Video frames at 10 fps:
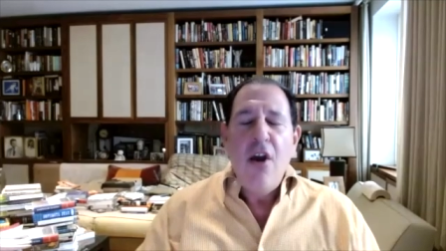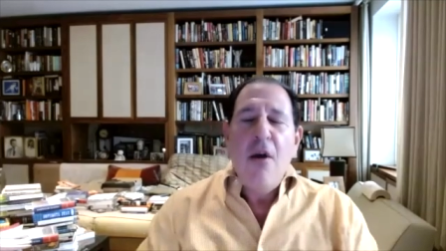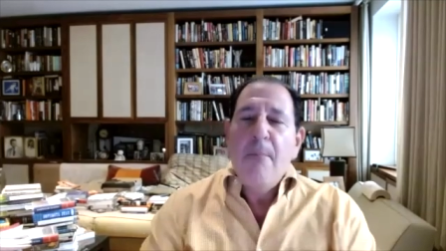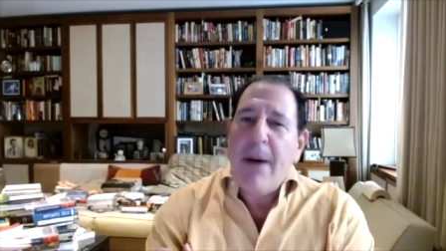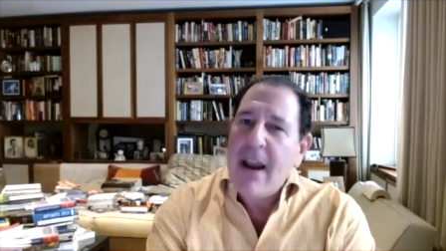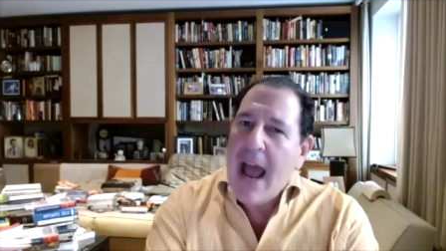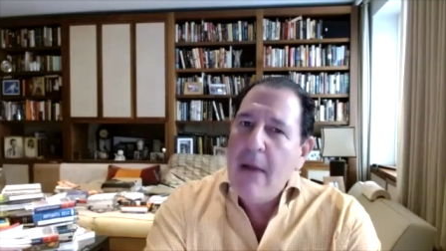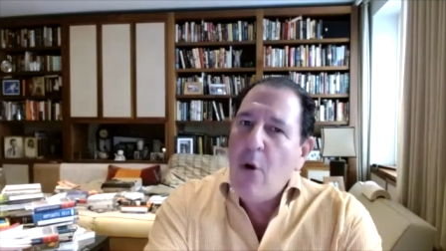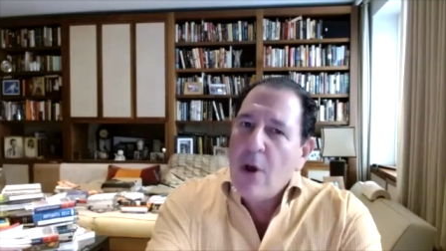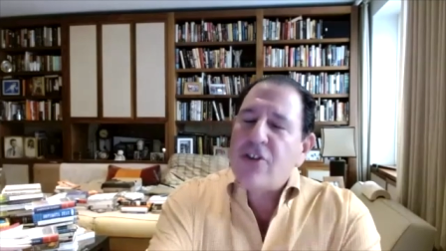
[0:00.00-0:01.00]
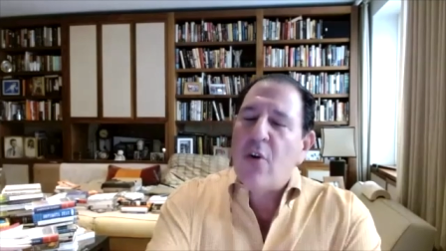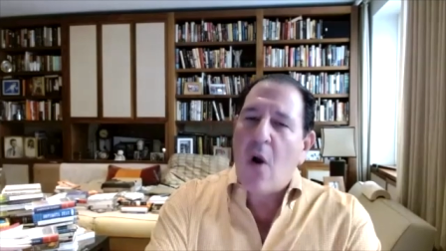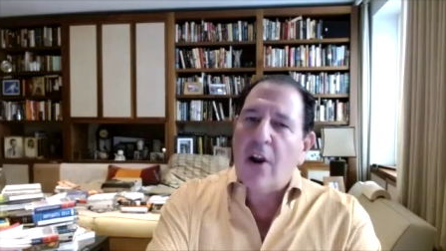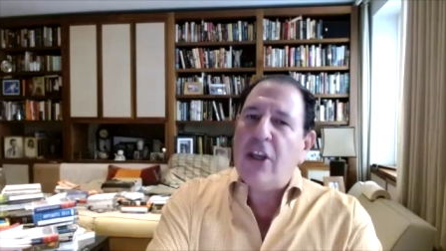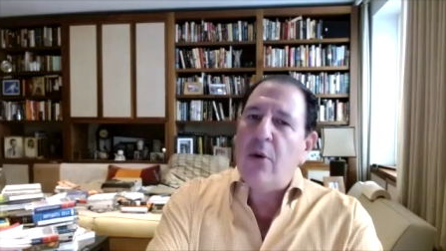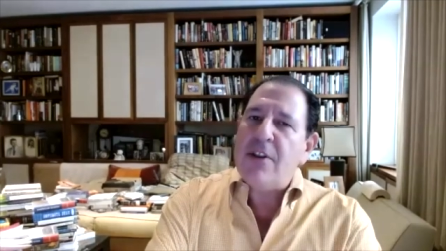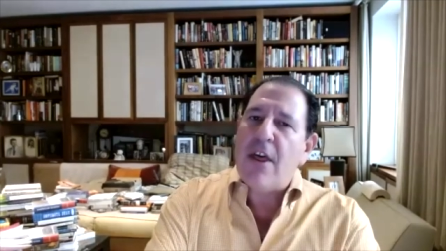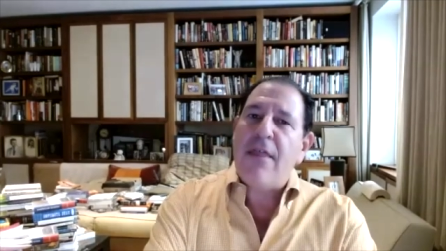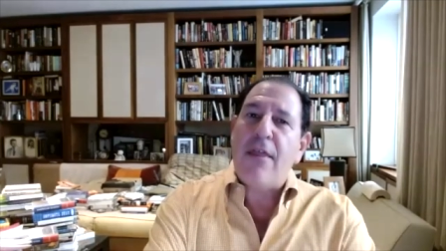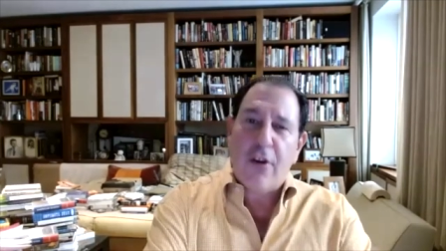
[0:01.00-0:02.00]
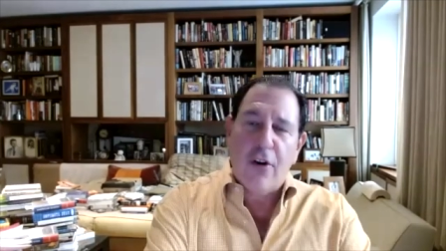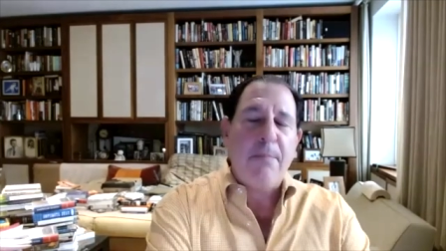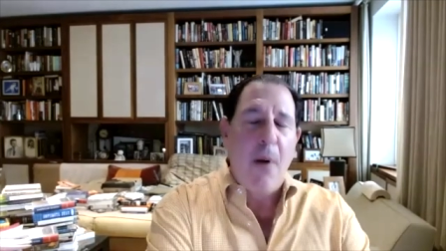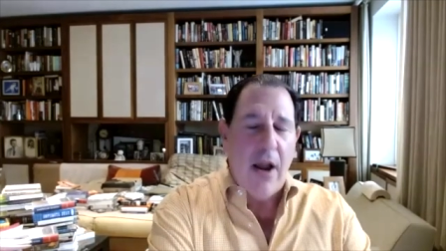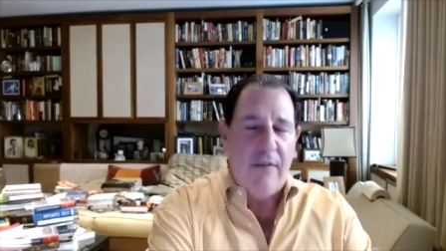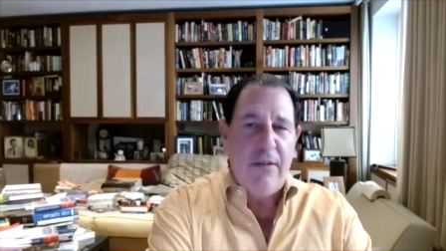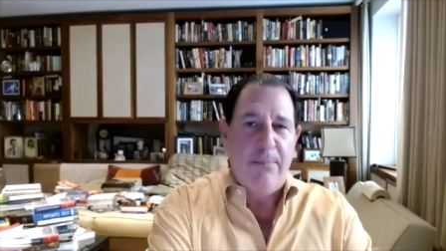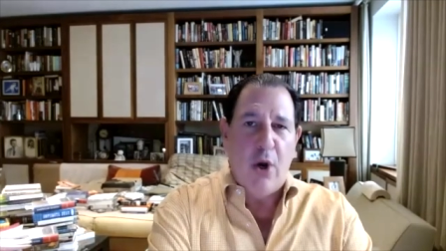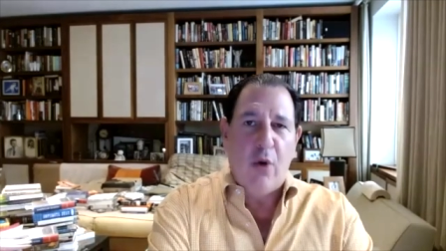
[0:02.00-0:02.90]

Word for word: But I also argue in the third part of the book,